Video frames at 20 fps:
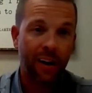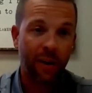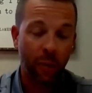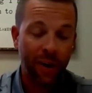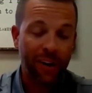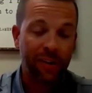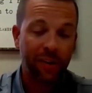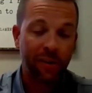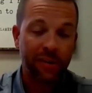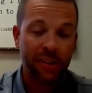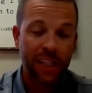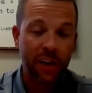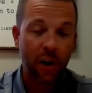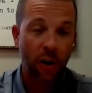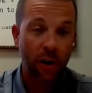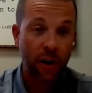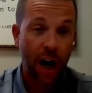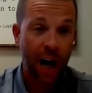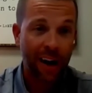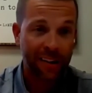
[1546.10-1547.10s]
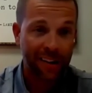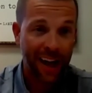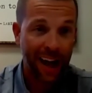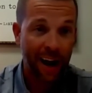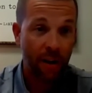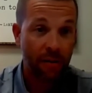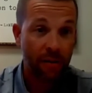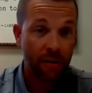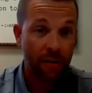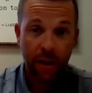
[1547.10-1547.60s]
We still send our docs
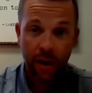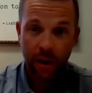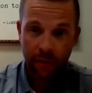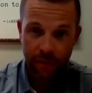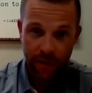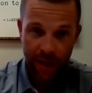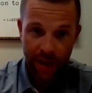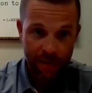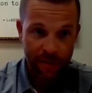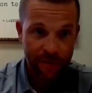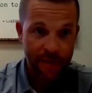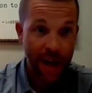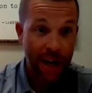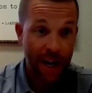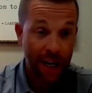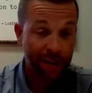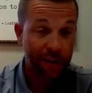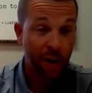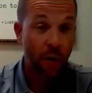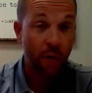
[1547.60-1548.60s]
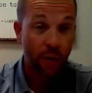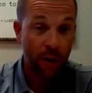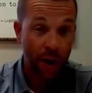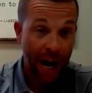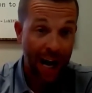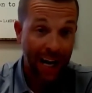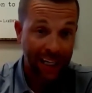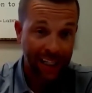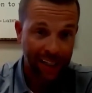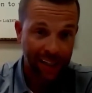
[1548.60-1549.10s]
out via FedEx
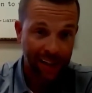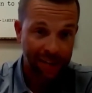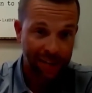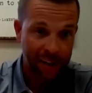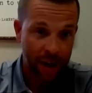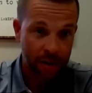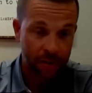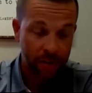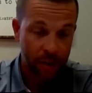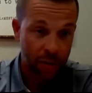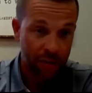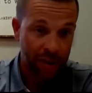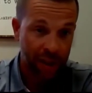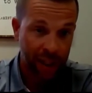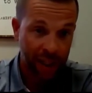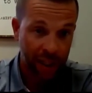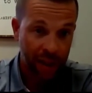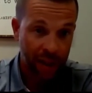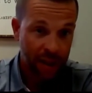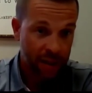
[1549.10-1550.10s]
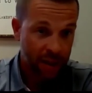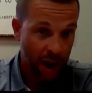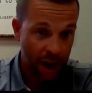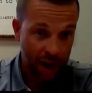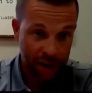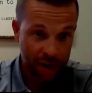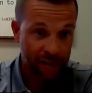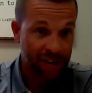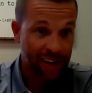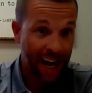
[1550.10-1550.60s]
overnight instead of using
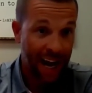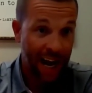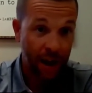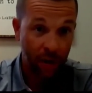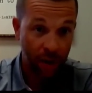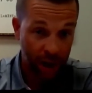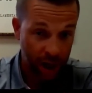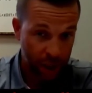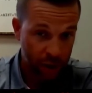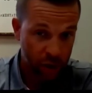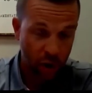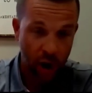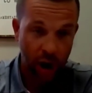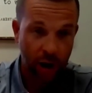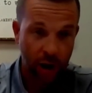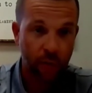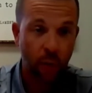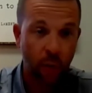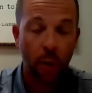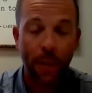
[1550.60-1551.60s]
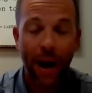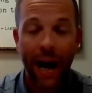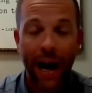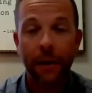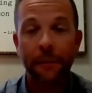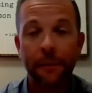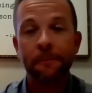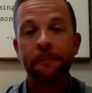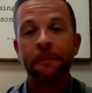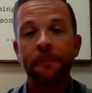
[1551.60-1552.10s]
DocuSign or electronic format.
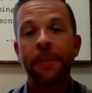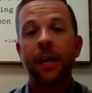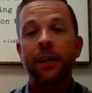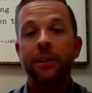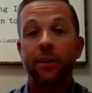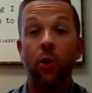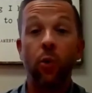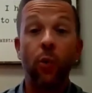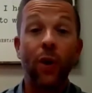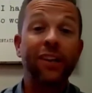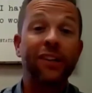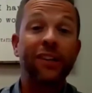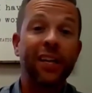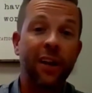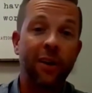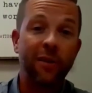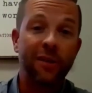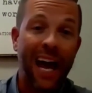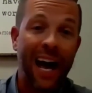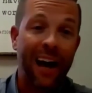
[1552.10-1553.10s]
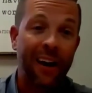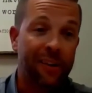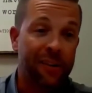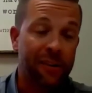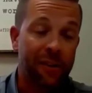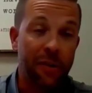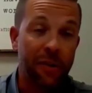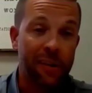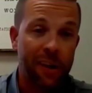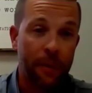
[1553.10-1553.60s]
So we send those out as
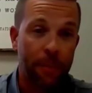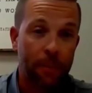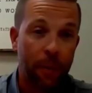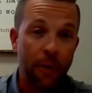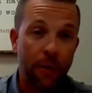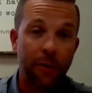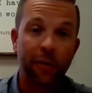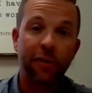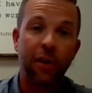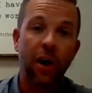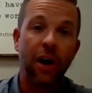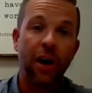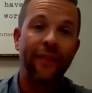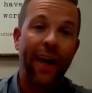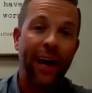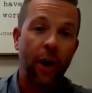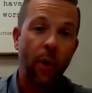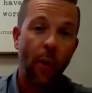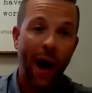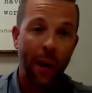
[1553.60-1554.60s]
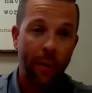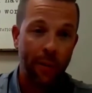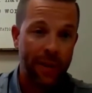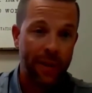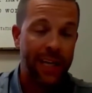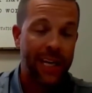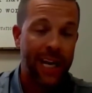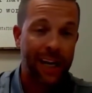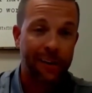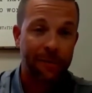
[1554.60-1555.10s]
soon as the approval's done. They go out
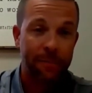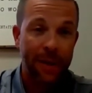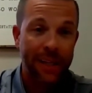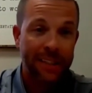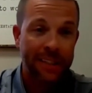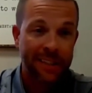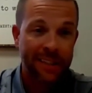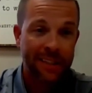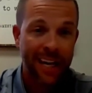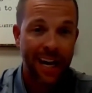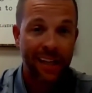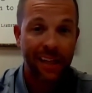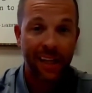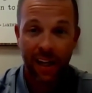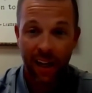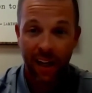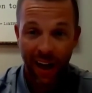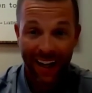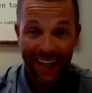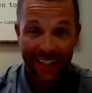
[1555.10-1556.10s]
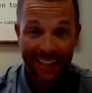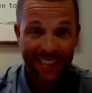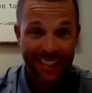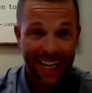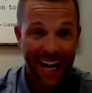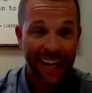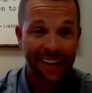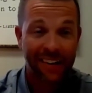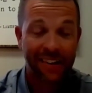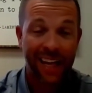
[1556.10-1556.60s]
within the next business day. The client
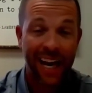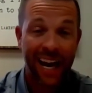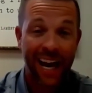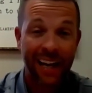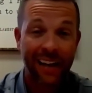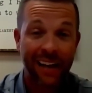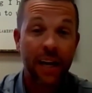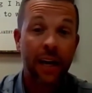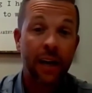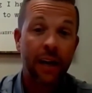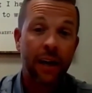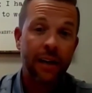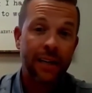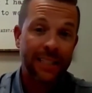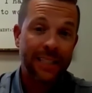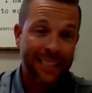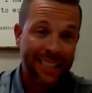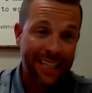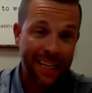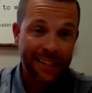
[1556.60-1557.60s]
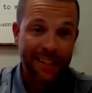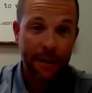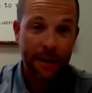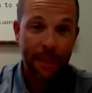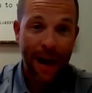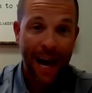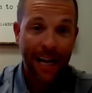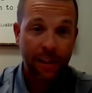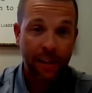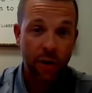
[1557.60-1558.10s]
signs that, sends it
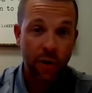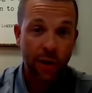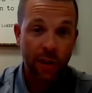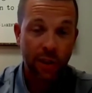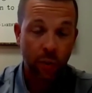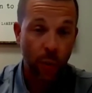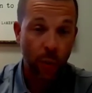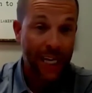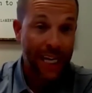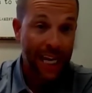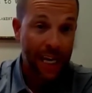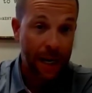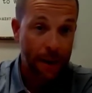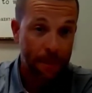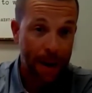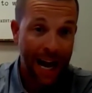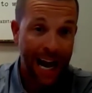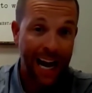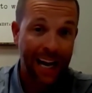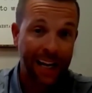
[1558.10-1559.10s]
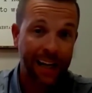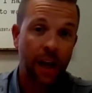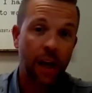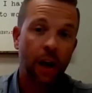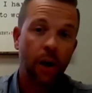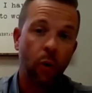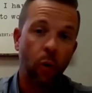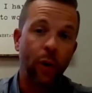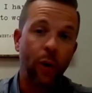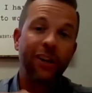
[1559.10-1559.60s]
back to us. We get it back.
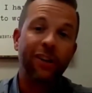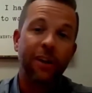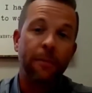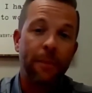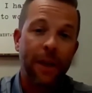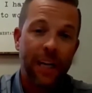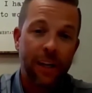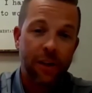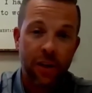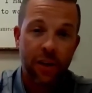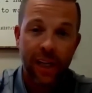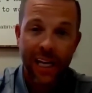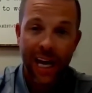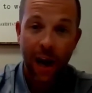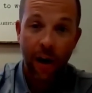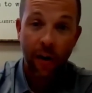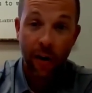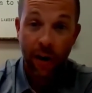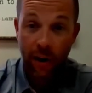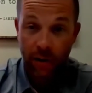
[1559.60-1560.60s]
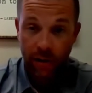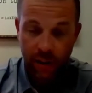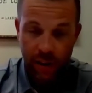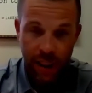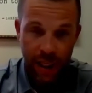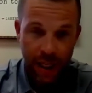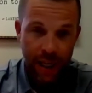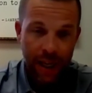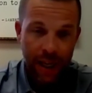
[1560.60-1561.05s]
We submit it to the carriers.